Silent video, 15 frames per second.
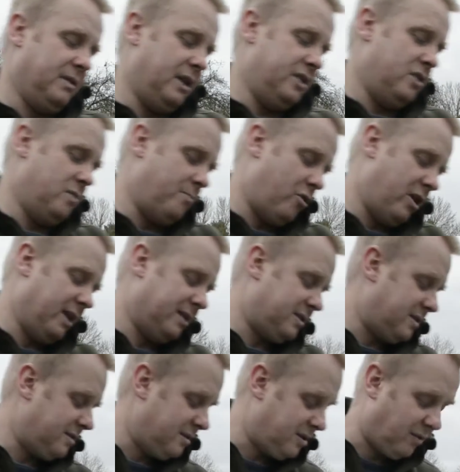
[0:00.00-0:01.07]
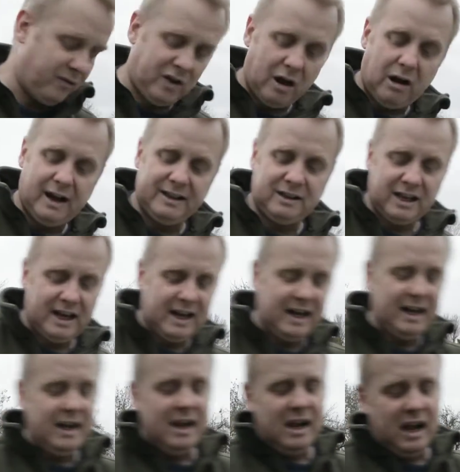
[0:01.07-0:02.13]
Umarex sort of guide
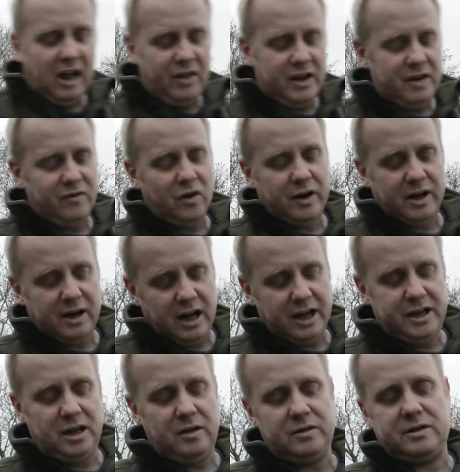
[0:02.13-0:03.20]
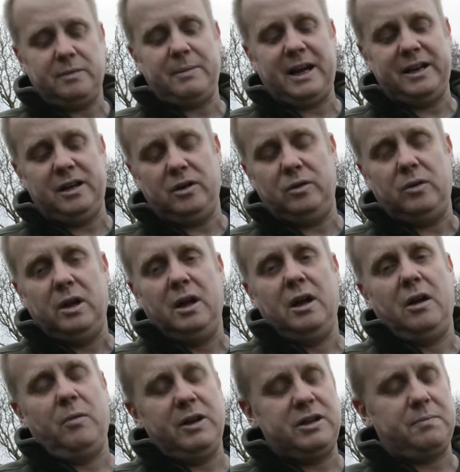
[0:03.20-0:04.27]
there, and then you've got a user manual
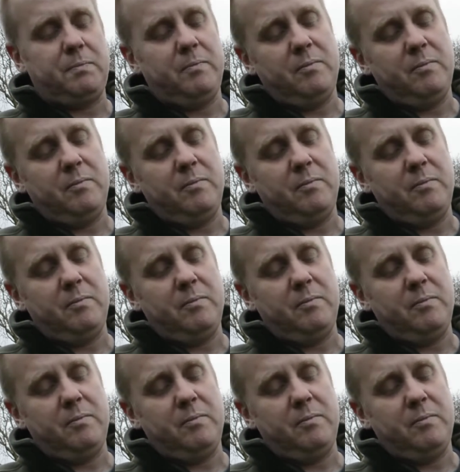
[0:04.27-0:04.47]
which